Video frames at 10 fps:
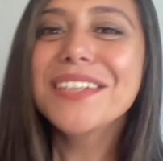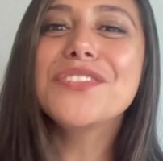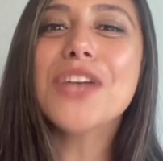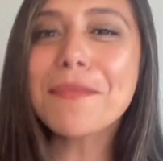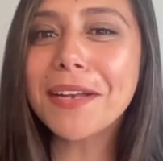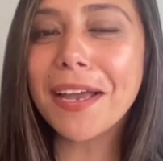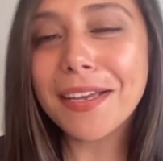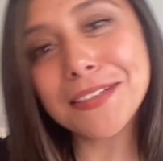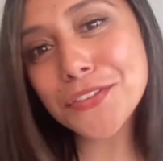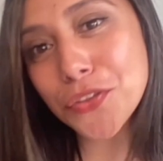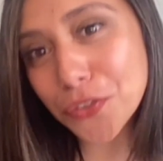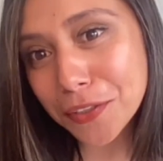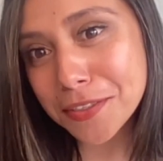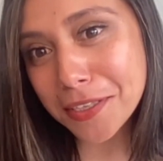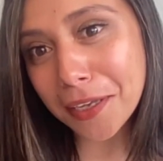Gemini is the
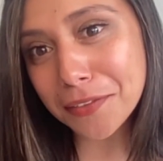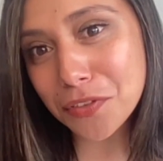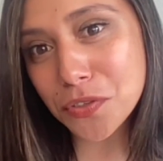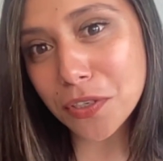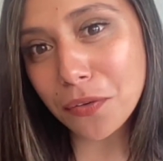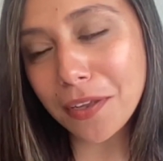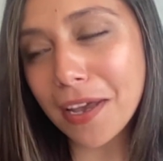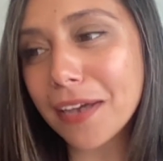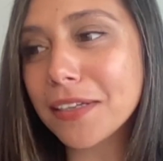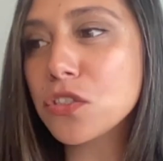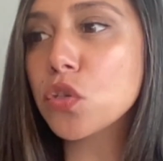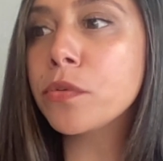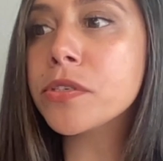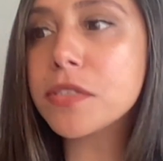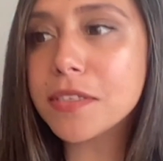third sign of the zodiac, and so
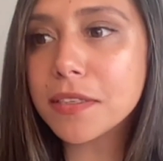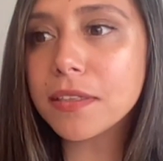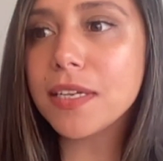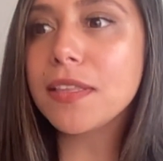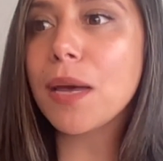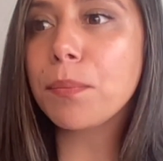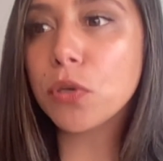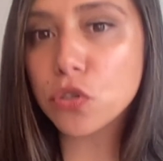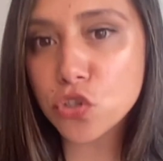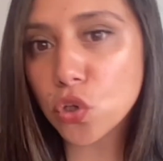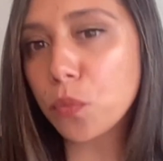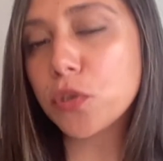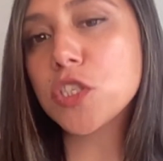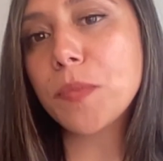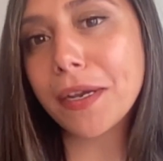we're still in that personal
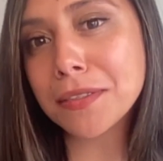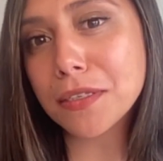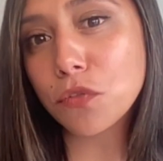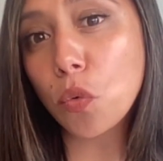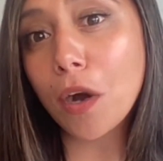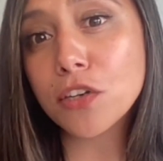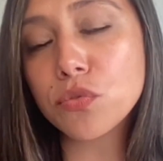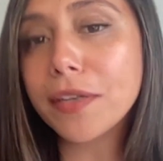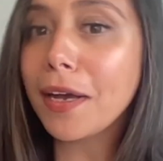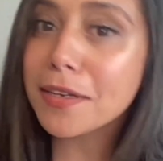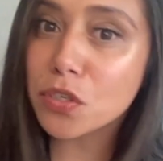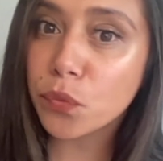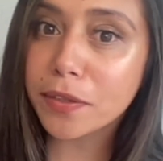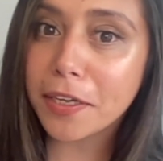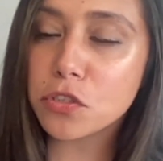perspective quadrant as it
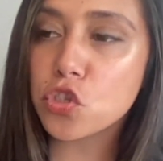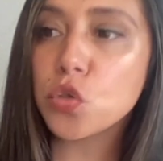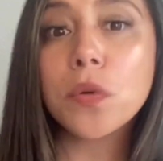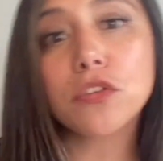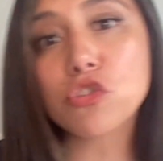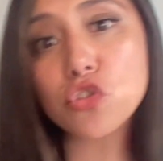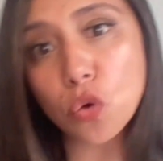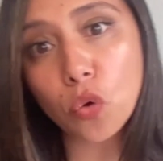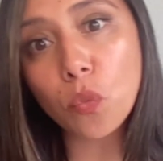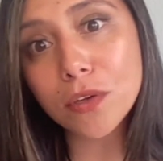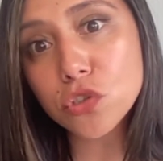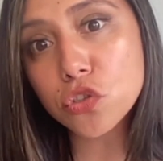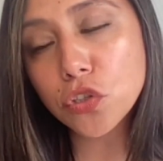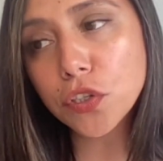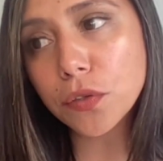relates to what the soul wants
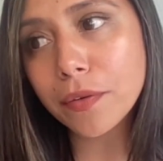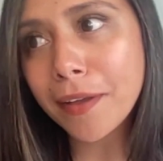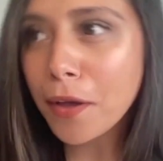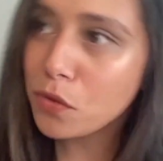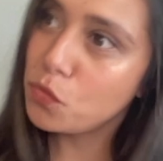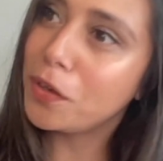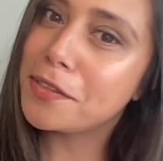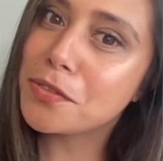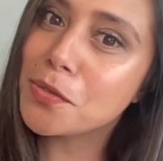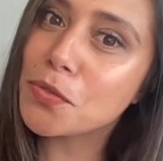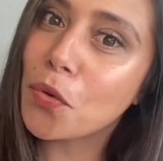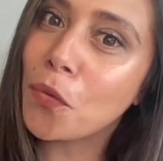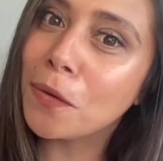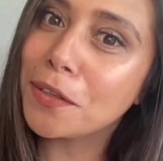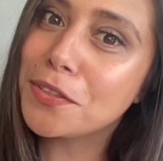to do. What does the
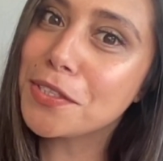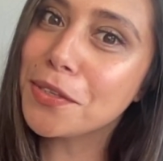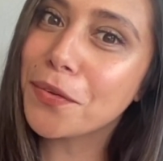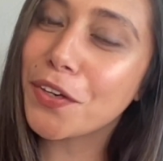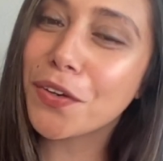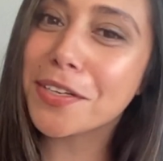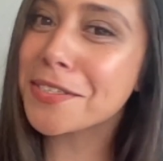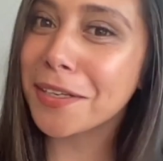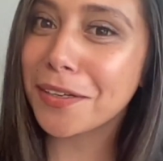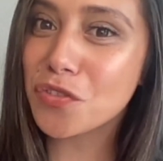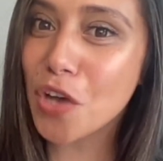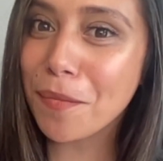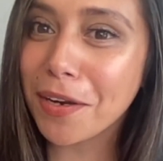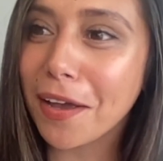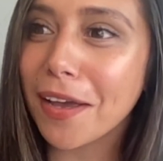soul want to do when you're a sun in
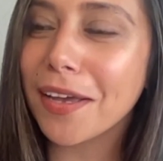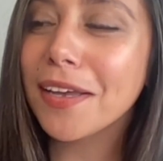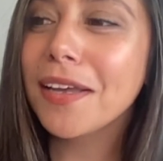Gemini?